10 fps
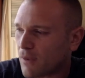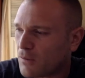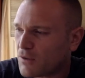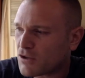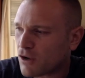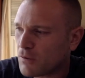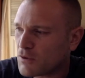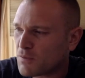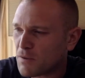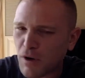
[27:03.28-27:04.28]
bomb disarm
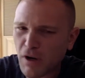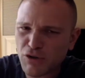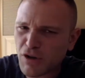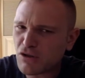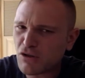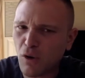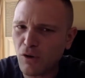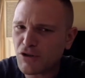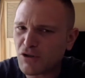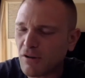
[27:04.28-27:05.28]
has been pressure tested,
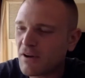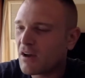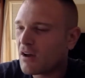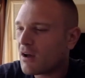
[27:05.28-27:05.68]
all this stuff.